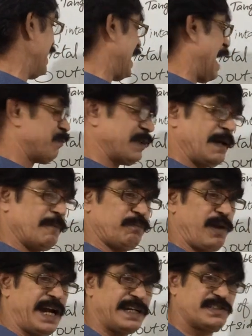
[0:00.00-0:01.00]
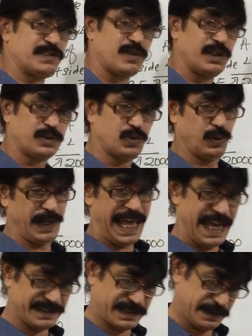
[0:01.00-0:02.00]
my capital employed is equal to 2
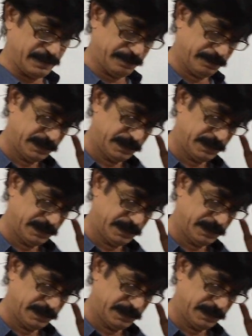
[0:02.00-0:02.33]
lakhs.